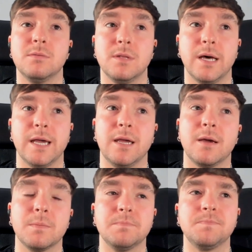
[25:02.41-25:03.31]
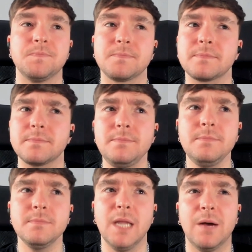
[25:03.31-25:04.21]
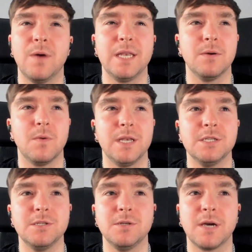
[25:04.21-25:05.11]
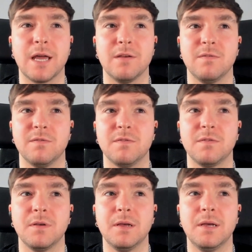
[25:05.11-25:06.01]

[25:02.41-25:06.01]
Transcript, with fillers: Like, yes. When when did you kind of